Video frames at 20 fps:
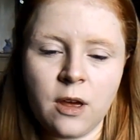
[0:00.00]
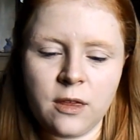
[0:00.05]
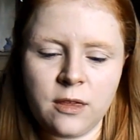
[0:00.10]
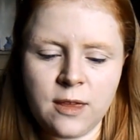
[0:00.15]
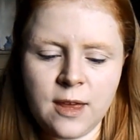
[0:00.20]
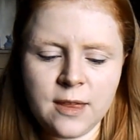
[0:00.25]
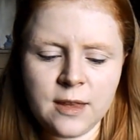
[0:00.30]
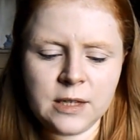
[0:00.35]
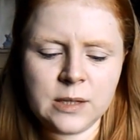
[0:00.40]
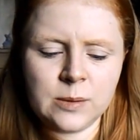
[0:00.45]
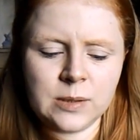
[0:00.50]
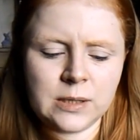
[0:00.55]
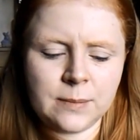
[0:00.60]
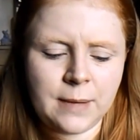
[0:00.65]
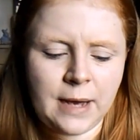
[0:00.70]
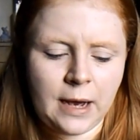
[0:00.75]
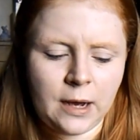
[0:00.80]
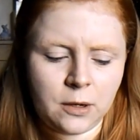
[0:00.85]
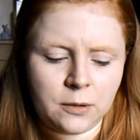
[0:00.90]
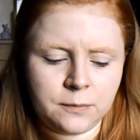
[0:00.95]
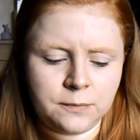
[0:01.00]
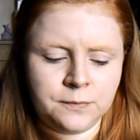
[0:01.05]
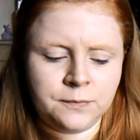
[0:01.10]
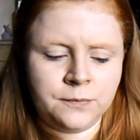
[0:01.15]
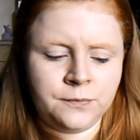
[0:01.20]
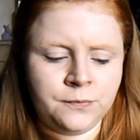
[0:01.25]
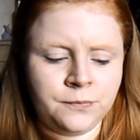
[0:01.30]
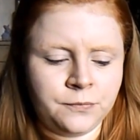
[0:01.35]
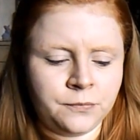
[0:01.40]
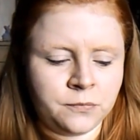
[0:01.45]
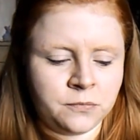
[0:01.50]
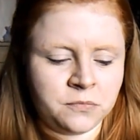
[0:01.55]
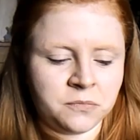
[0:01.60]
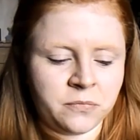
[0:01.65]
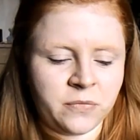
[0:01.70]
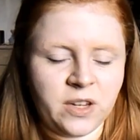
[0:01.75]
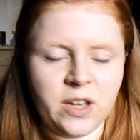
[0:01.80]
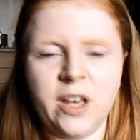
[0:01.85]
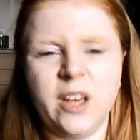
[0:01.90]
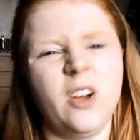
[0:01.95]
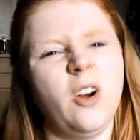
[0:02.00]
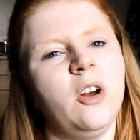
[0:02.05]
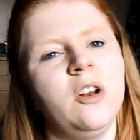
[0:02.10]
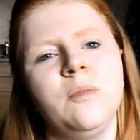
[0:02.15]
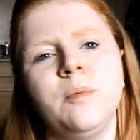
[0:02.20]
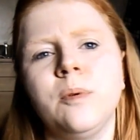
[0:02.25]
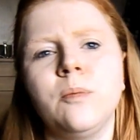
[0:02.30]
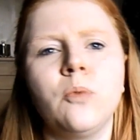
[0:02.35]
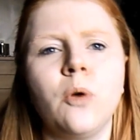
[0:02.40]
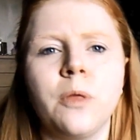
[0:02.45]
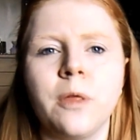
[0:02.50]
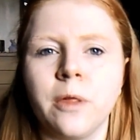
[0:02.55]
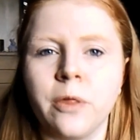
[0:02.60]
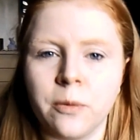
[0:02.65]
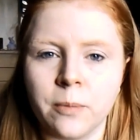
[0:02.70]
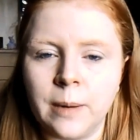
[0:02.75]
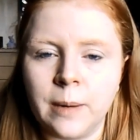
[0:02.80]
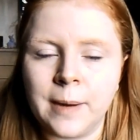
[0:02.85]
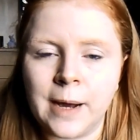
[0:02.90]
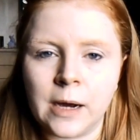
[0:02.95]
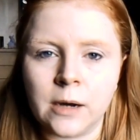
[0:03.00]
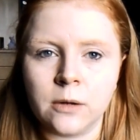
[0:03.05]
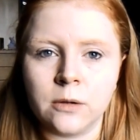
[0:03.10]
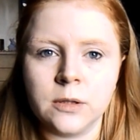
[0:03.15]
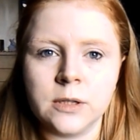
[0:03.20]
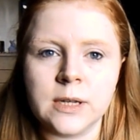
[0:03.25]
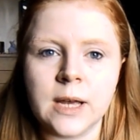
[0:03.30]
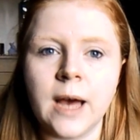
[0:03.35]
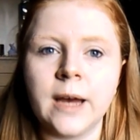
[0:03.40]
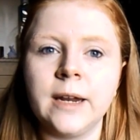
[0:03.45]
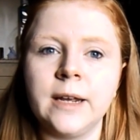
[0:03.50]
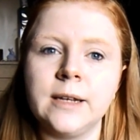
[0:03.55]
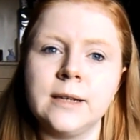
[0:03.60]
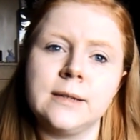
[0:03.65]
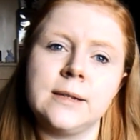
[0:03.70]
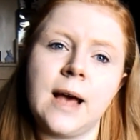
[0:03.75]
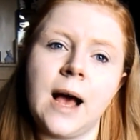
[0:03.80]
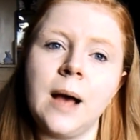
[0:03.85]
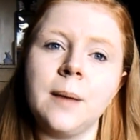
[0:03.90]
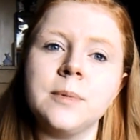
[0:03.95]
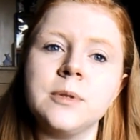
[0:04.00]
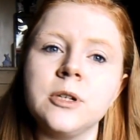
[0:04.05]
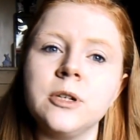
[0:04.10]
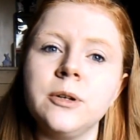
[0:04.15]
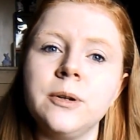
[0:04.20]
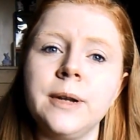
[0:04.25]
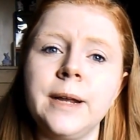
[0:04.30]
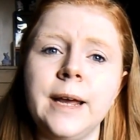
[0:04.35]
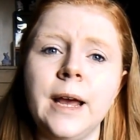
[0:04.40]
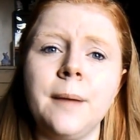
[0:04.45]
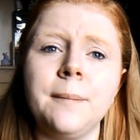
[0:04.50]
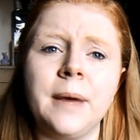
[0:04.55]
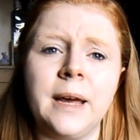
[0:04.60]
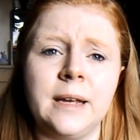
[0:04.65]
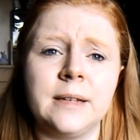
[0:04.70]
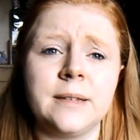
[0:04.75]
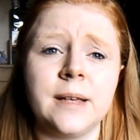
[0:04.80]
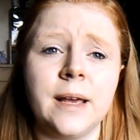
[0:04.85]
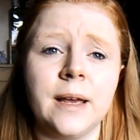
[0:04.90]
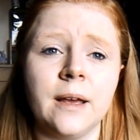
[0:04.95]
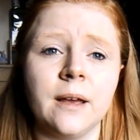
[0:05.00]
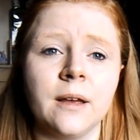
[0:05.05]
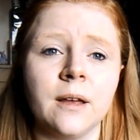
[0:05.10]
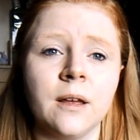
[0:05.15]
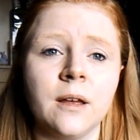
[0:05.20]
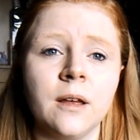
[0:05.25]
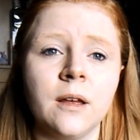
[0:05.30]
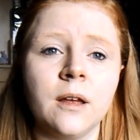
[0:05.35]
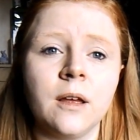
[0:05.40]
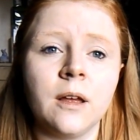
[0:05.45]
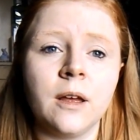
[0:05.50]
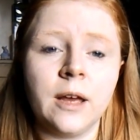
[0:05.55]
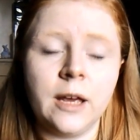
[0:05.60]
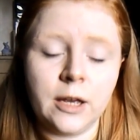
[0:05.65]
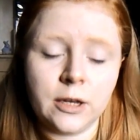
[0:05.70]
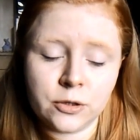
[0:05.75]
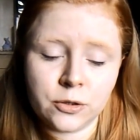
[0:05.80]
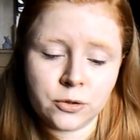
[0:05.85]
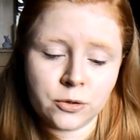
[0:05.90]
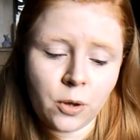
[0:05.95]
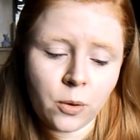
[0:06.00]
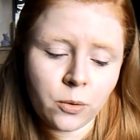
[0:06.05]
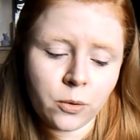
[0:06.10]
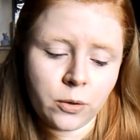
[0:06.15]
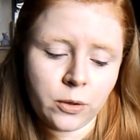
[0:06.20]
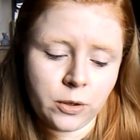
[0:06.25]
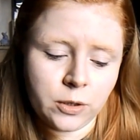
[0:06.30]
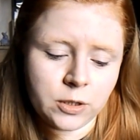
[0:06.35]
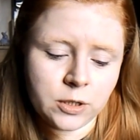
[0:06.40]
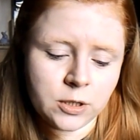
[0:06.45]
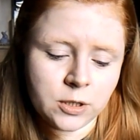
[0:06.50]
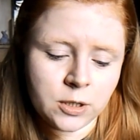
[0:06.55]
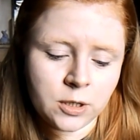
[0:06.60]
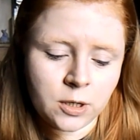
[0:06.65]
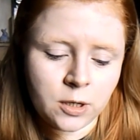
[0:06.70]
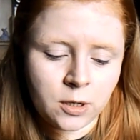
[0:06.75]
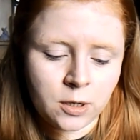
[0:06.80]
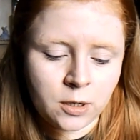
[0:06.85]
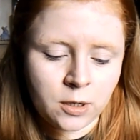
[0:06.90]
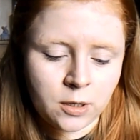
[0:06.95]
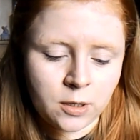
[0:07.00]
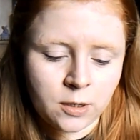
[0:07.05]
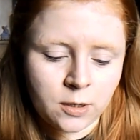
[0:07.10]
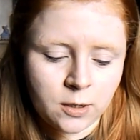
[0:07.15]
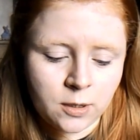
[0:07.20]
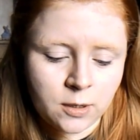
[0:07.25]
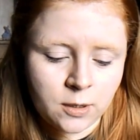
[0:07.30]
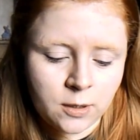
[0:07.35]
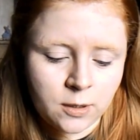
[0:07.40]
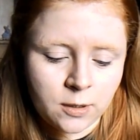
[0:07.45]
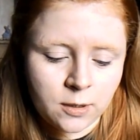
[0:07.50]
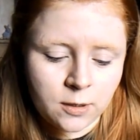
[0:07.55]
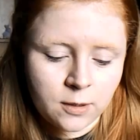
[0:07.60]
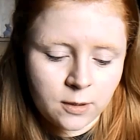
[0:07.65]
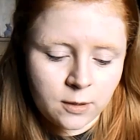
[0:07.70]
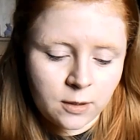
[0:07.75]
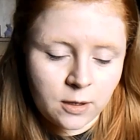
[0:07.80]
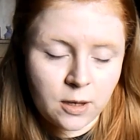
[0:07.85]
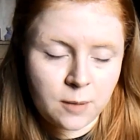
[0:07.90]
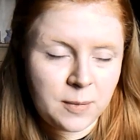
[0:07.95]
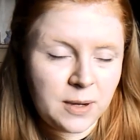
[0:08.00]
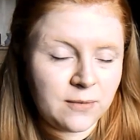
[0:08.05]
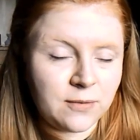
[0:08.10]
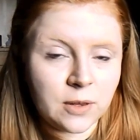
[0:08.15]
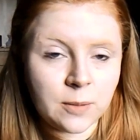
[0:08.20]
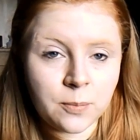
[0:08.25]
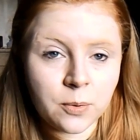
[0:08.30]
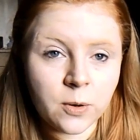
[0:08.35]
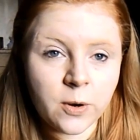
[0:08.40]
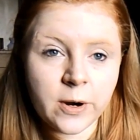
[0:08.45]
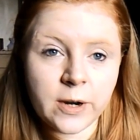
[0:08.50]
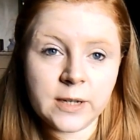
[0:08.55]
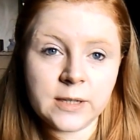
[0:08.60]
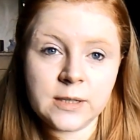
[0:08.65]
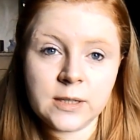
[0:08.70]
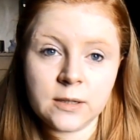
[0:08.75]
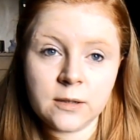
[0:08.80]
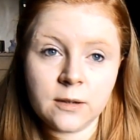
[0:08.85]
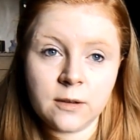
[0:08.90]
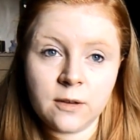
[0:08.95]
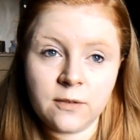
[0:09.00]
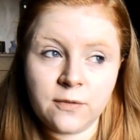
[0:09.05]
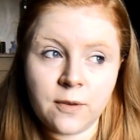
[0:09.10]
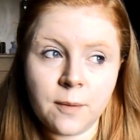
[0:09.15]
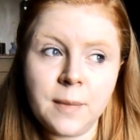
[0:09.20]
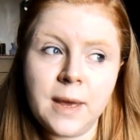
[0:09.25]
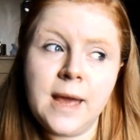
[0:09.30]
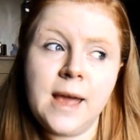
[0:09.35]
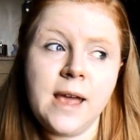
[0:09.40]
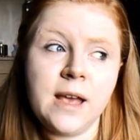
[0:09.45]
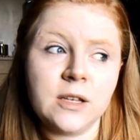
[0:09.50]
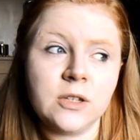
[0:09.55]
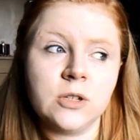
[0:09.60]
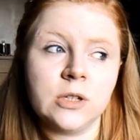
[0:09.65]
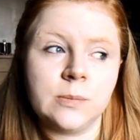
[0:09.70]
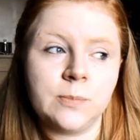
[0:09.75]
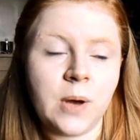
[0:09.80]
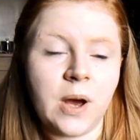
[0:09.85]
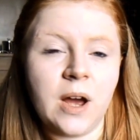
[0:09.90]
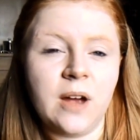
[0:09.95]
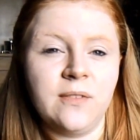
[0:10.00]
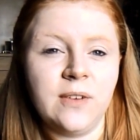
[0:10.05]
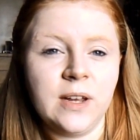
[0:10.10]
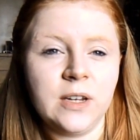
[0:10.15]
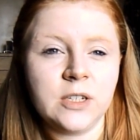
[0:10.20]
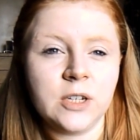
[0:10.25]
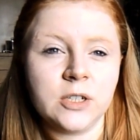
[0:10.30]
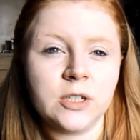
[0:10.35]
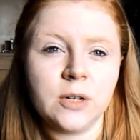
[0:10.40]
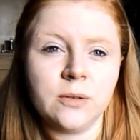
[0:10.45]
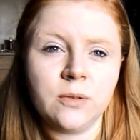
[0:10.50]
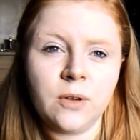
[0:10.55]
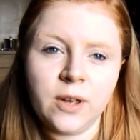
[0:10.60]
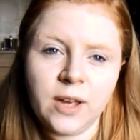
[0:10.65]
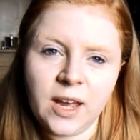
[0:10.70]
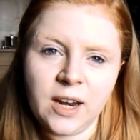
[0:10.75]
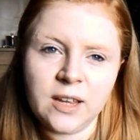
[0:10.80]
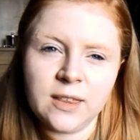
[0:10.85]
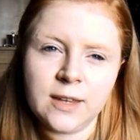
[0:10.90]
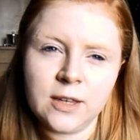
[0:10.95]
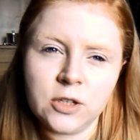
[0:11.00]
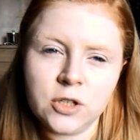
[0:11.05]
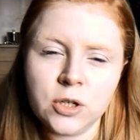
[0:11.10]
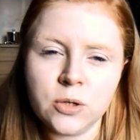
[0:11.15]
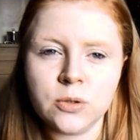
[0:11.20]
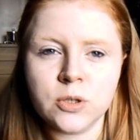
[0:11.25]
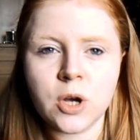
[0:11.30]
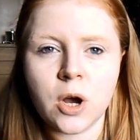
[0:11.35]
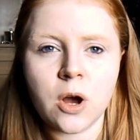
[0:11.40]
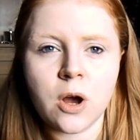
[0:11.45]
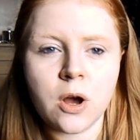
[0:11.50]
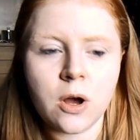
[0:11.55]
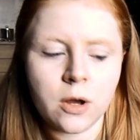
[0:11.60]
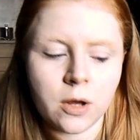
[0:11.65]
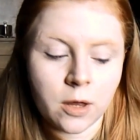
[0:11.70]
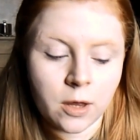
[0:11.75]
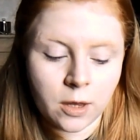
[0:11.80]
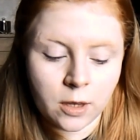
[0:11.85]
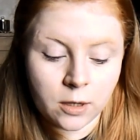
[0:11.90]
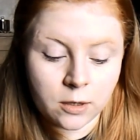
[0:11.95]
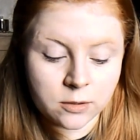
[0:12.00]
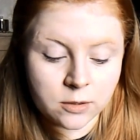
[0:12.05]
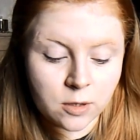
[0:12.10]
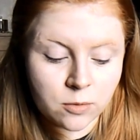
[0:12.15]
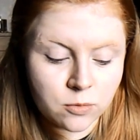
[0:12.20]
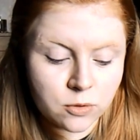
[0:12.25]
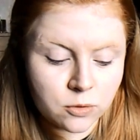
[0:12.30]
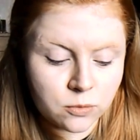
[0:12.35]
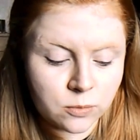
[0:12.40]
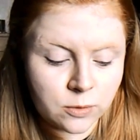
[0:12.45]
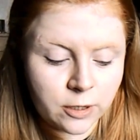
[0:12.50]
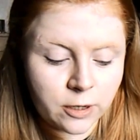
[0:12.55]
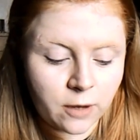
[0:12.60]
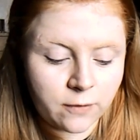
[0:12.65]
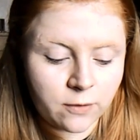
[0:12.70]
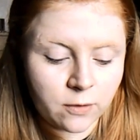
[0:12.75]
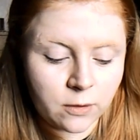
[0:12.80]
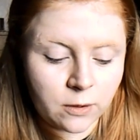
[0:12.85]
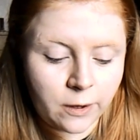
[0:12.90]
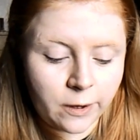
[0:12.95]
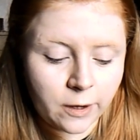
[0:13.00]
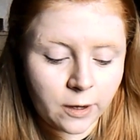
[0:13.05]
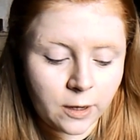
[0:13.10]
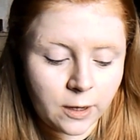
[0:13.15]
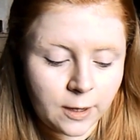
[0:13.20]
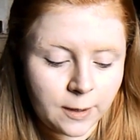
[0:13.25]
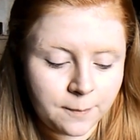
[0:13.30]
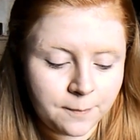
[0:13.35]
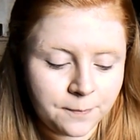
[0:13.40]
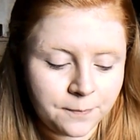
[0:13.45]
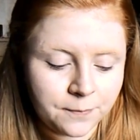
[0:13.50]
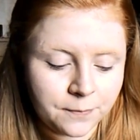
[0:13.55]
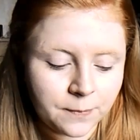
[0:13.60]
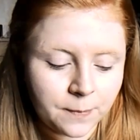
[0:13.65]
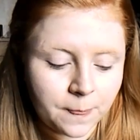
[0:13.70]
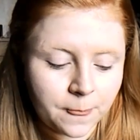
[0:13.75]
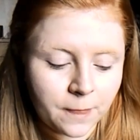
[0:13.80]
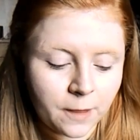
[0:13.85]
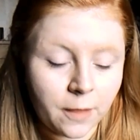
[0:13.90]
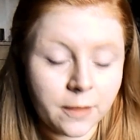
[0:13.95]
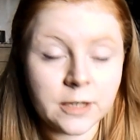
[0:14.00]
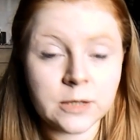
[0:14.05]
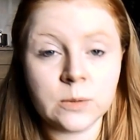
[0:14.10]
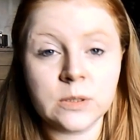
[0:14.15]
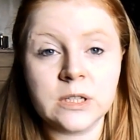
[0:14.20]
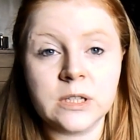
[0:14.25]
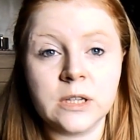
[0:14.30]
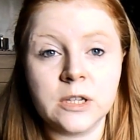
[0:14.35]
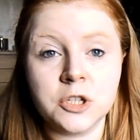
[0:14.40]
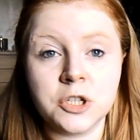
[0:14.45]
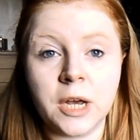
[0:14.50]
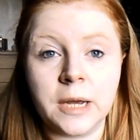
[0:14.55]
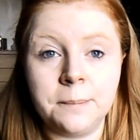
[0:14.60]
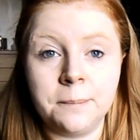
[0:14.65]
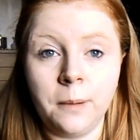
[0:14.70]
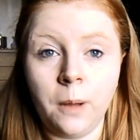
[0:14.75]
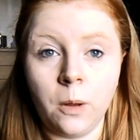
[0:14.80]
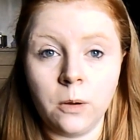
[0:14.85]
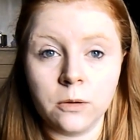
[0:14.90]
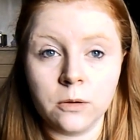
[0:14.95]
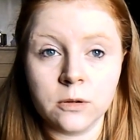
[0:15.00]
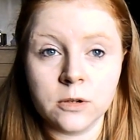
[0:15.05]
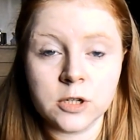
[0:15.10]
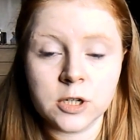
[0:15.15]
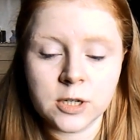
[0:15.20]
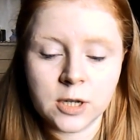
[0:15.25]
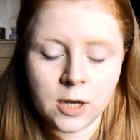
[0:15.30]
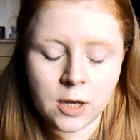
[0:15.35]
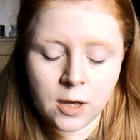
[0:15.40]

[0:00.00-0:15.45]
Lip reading: I think this was about, it can't have been more than £3, and it is absolutely amazing. It is so good. I mean, for the price, for me, it's just perfect. I don't like anything too dark, so I would normally go for like this one's in the shade Blonde,